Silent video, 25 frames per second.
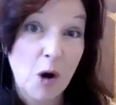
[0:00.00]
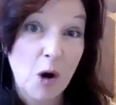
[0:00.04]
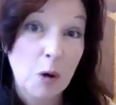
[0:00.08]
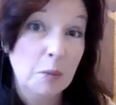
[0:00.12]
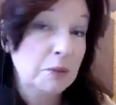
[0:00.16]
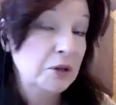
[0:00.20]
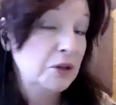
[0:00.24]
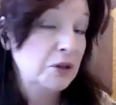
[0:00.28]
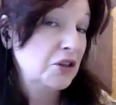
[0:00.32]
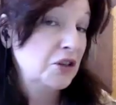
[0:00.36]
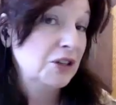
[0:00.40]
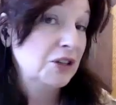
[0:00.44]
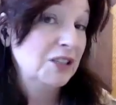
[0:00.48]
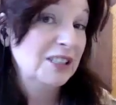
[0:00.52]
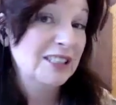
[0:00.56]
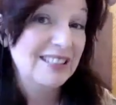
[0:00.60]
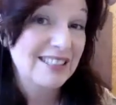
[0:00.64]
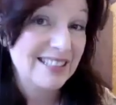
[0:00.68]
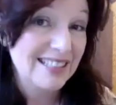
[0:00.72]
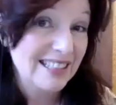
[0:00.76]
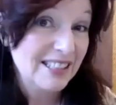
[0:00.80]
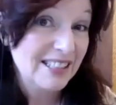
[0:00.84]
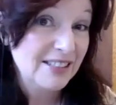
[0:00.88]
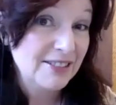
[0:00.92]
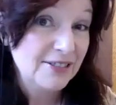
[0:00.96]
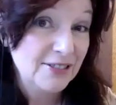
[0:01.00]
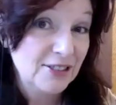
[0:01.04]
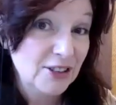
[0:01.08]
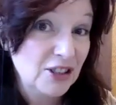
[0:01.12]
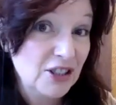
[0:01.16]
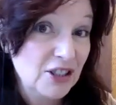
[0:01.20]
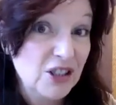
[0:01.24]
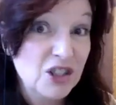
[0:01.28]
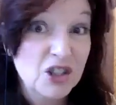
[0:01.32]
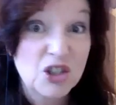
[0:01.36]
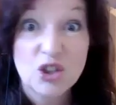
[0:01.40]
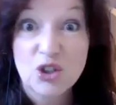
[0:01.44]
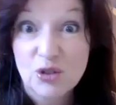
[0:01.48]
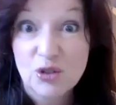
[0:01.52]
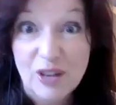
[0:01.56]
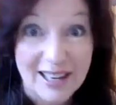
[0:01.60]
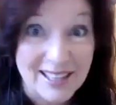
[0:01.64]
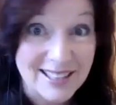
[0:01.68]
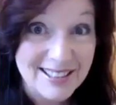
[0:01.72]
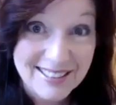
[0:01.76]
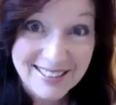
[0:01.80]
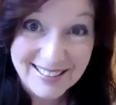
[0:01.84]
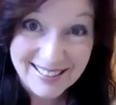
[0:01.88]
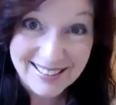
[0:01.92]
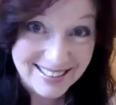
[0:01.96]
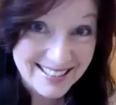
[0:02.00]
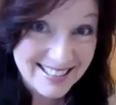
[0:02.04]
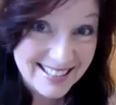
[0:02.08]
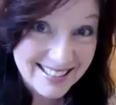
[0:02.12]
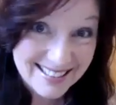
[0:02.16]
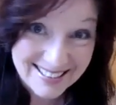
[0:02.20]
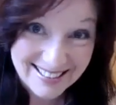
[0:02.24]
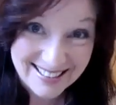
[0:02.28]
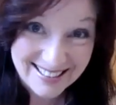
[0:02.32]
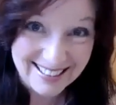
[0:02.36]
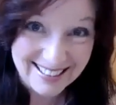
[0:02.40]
opportunity for distractedness.